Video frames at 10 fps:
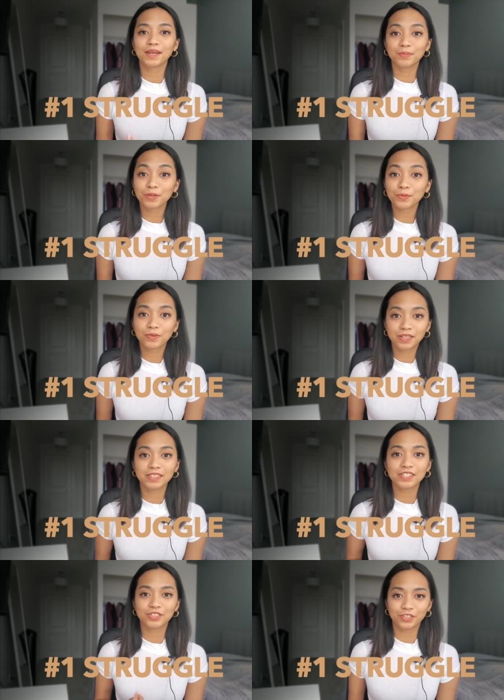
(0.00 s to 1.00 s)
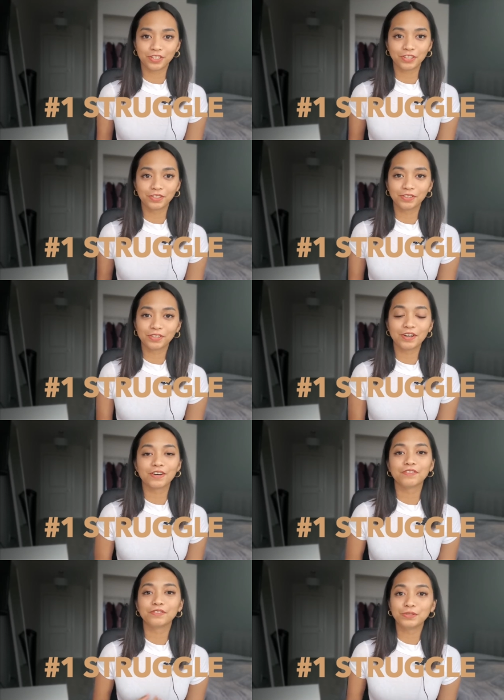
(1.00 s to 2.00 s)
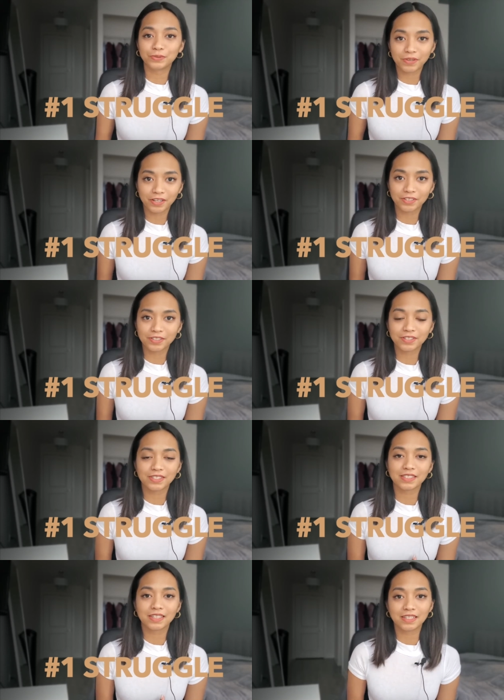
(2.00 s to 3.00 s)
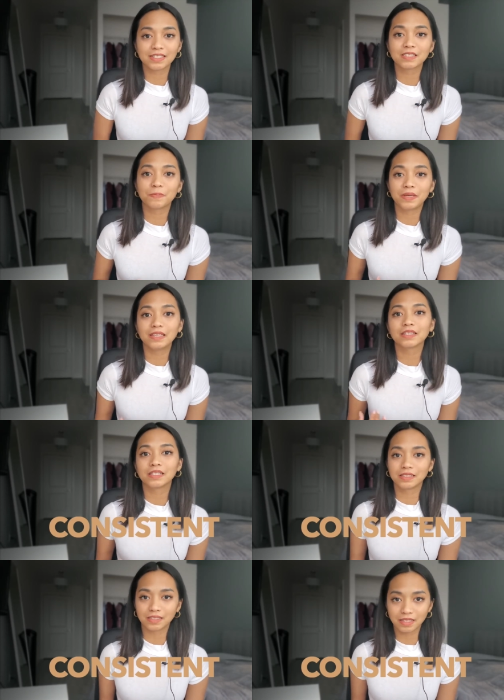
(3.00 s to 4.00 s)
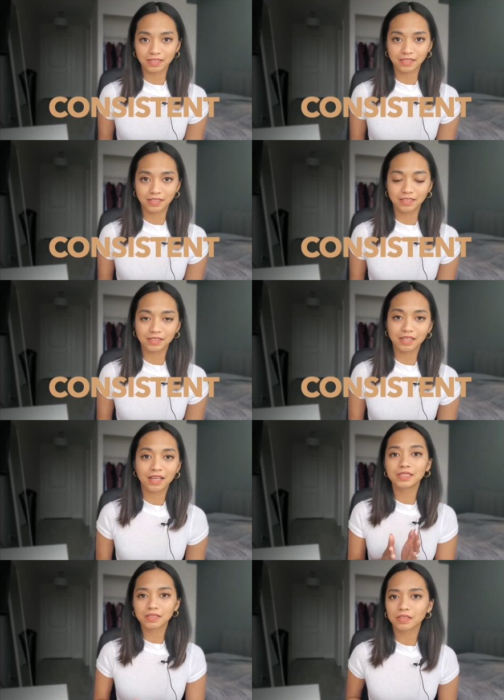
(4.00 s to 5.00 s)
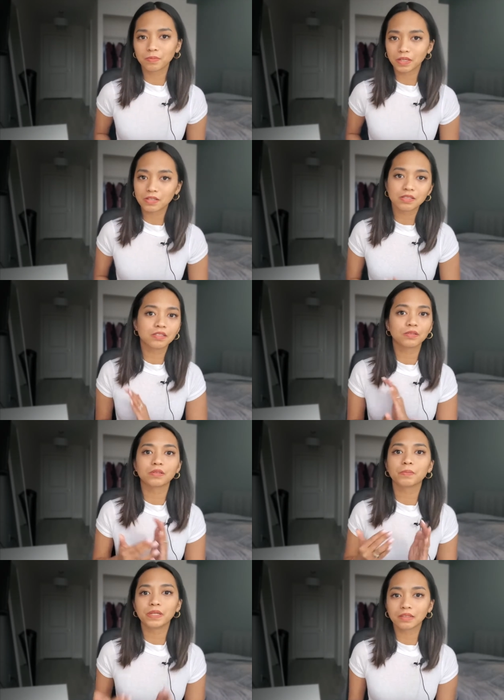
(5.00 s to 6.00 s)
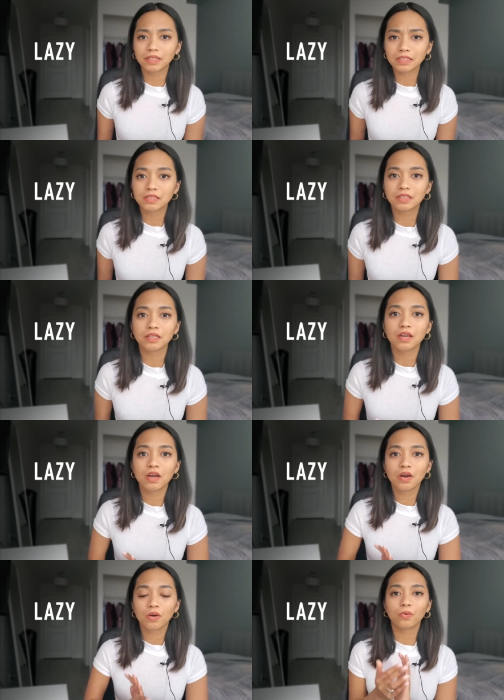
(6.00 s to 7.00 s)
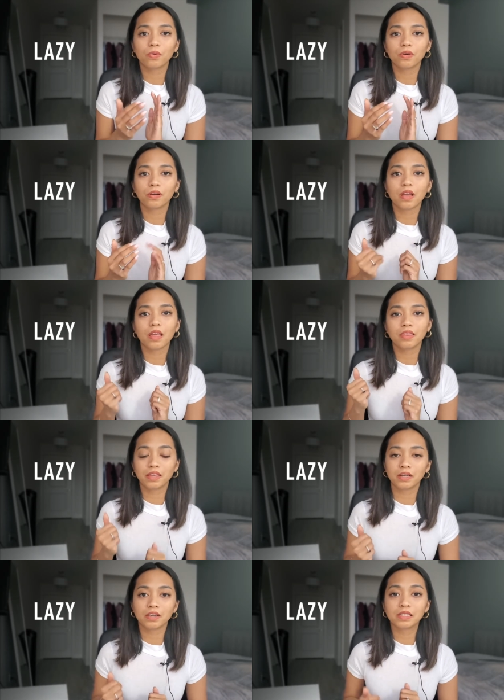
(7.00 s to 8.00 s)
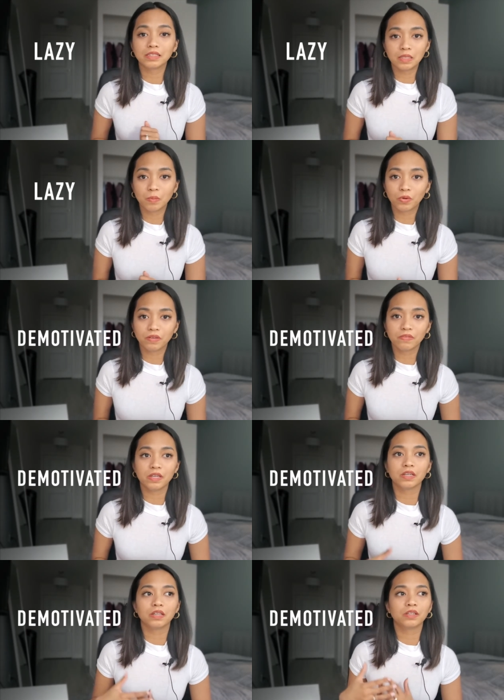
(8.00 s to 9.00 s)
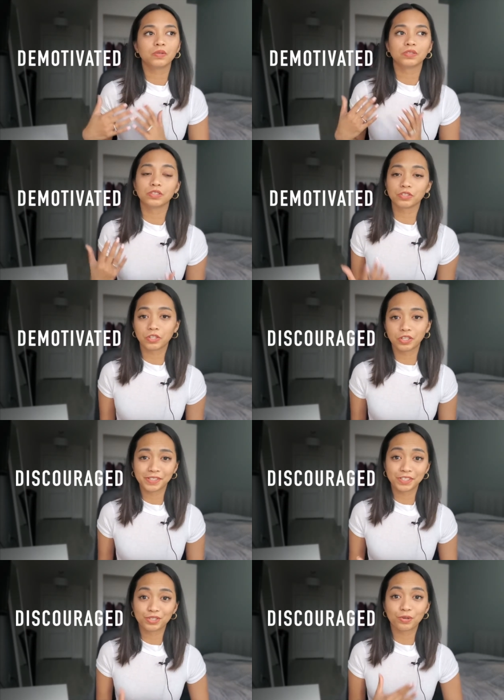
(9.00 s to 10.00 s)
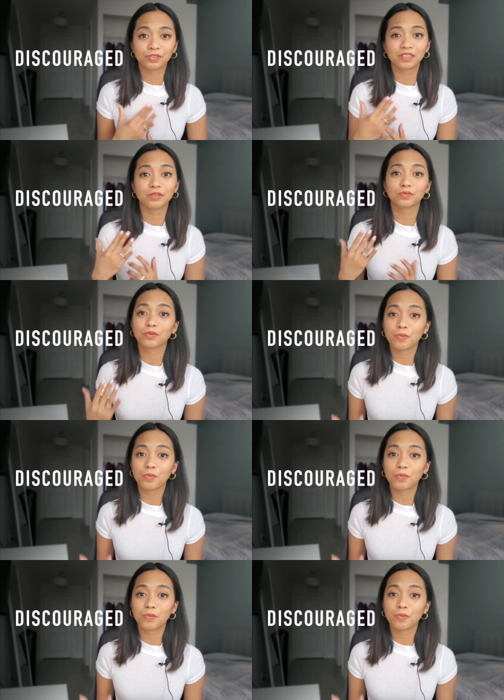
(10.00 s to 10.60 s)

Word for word: The number one struggle of new writers is being consistent. This isn't because they're being lazy or they're demotivated or discouraged or they don't